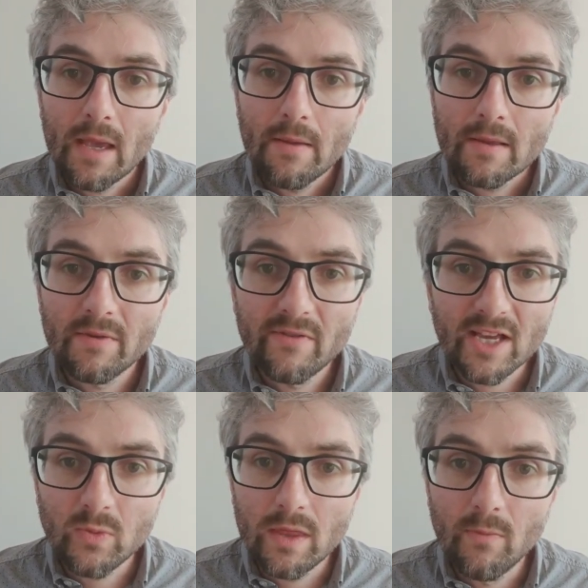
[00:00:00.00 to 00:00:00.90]
Some of
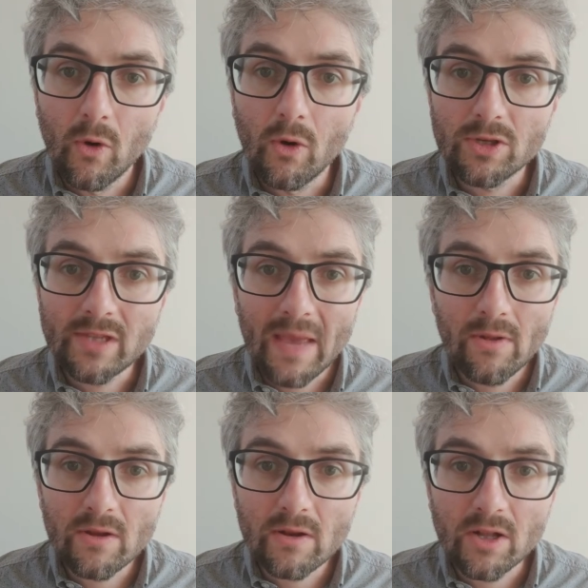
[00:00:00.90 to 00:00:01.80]
us with more stable
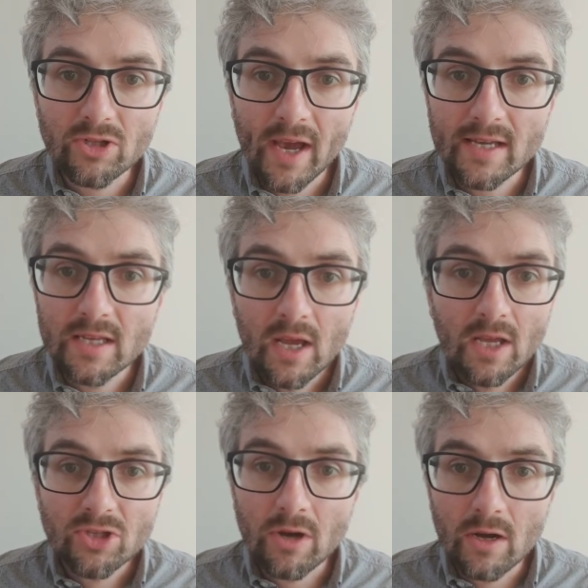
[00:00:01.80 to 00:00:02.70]
contracts
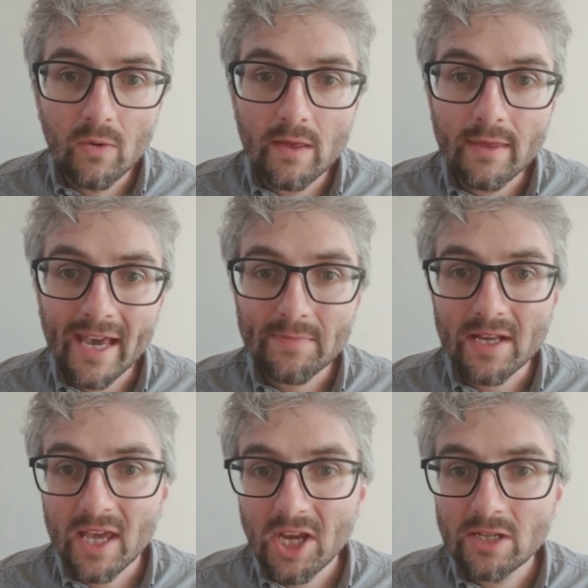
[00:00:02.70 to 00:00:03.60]
struggle with the
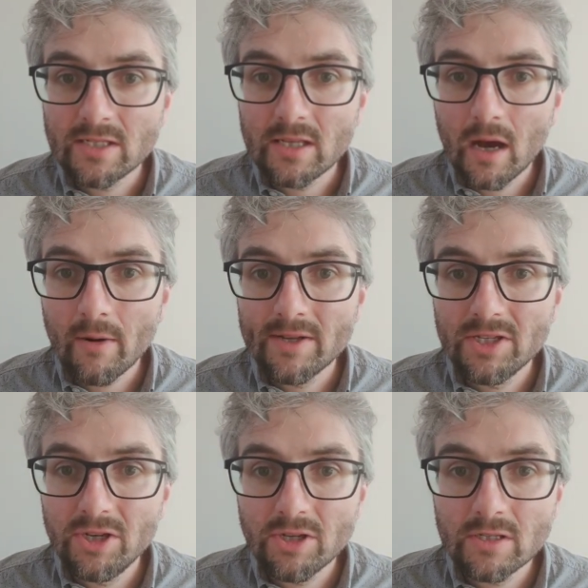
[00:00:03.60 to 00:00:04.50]
expectations that our
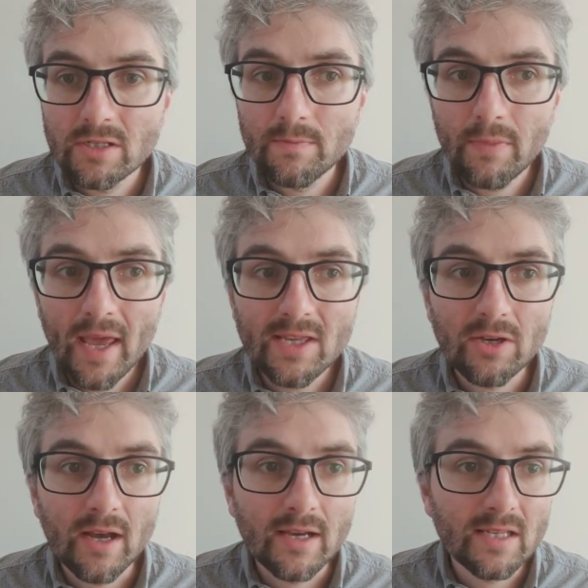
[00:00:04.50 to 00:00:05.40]
institutions place on
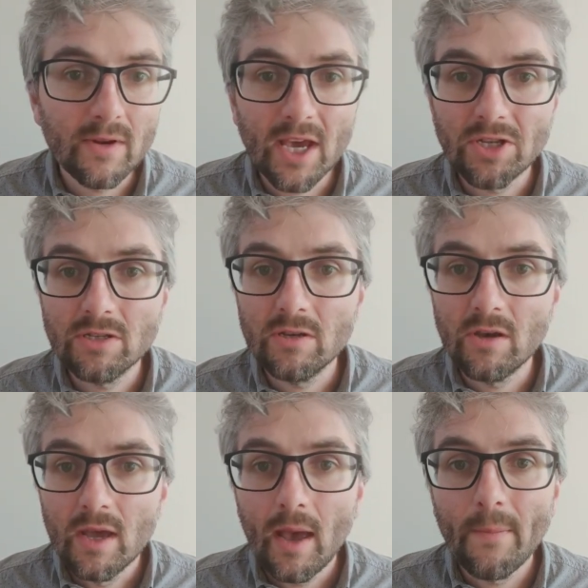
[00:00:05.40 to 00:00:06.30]
us in relation to
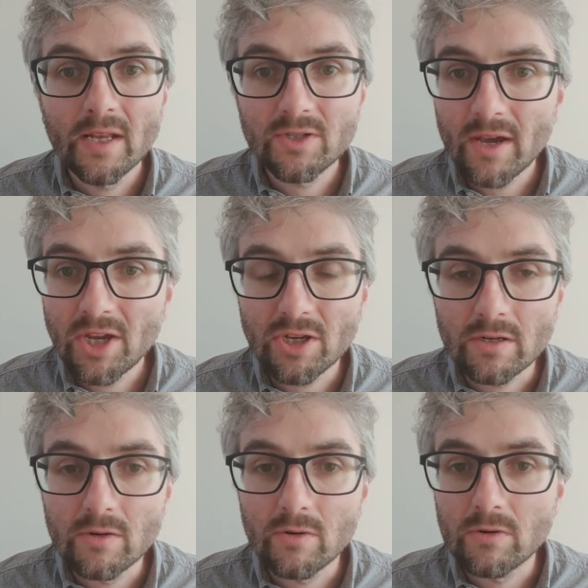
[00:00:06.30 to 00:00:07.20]
administration
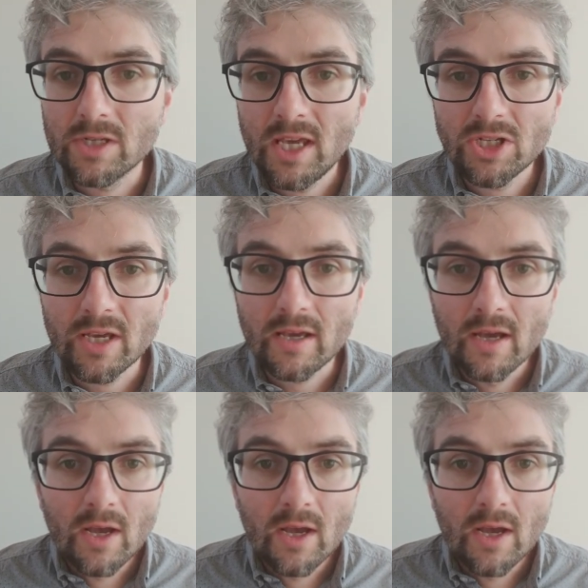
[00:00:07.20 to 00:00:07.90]
or teaching.